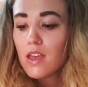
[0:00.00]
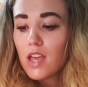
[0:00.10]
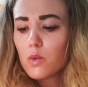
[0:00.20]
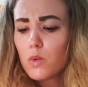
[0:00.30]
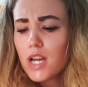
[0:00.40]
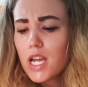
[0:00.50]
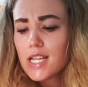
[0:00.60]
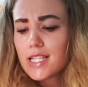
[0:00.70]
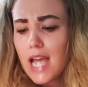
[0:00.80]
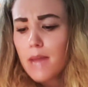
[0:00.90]
And when I
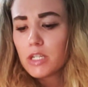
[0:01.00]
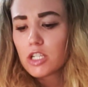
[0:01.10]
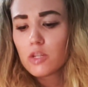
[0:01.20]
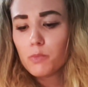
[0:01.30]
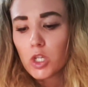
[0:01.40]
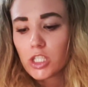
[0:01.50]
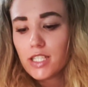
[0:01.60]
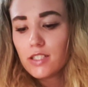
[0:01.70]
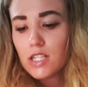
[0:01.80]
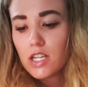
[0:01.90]
examined the
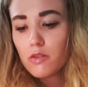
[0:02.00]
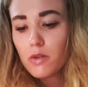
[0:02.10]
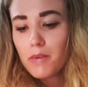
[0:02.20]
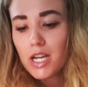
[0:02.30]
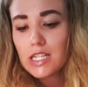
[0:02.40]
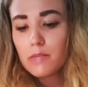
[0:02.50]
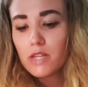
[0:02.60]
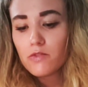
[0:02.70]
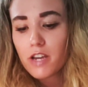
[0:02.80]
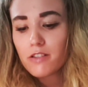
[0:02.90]
body, it reminded
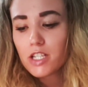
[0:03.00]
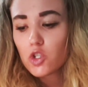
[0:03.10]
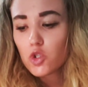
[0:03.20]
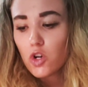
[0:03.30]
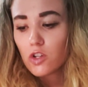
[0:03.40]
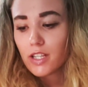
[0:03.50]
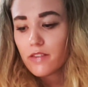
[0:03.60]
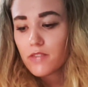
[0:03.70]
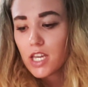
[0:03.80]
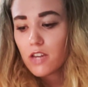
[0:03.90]
me very strongly
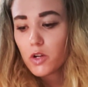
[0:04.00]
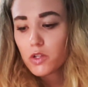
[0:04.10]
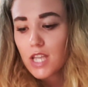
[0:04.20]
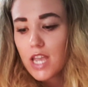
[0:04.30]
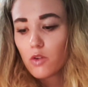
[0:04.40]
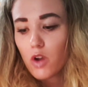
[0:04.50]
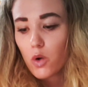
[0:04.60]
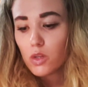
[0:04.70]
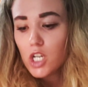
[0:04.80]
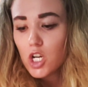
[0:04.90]
of the hero
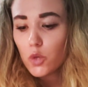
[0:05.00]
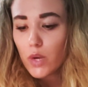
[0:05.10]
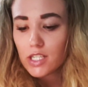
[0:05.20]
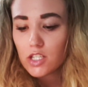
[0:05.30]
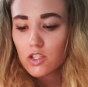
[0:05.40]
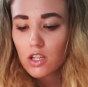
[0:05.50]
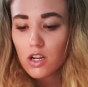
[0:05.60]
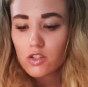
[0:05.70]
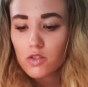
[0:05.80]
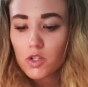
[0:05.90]
Sagro, who went in
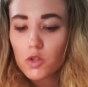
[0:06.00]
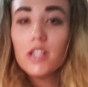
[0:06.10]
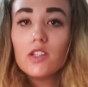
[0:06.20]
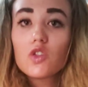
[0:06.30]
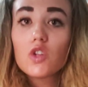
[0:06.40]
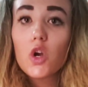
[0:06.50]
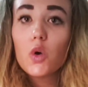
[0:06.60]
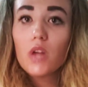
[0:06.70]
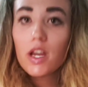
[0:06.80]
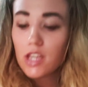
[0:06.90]
search of the green
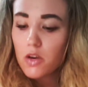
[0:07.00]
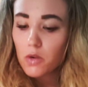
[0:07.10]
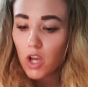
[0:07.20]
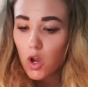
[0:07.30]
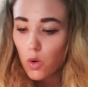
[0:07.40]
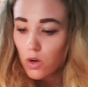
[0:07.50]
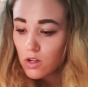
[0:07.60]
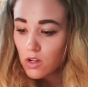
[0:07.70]
stone a year ago.